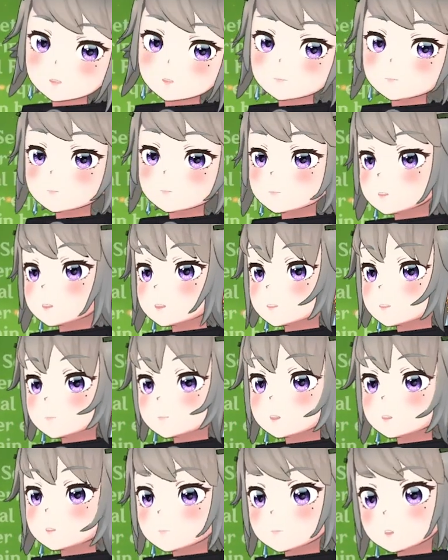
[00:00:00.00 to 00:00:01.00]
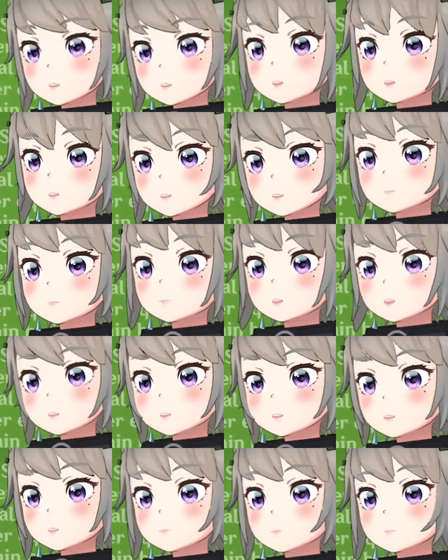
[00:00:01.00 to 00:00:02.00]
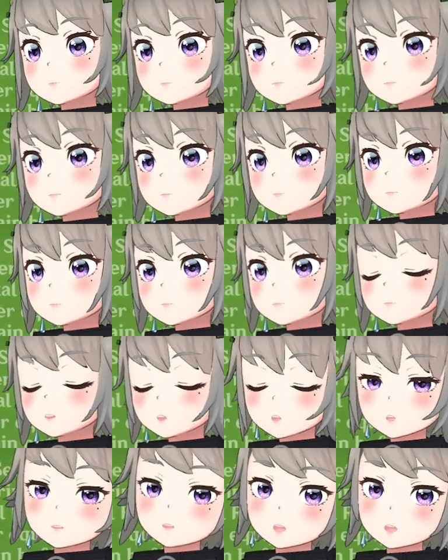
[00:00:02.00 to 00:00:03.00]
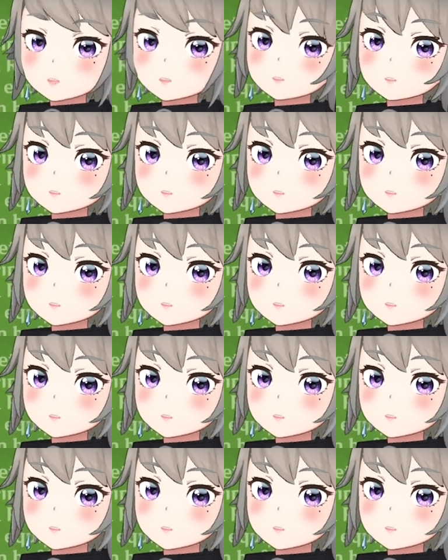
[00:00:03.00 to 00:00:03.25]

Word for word: in here. It, it could be better than this. It could be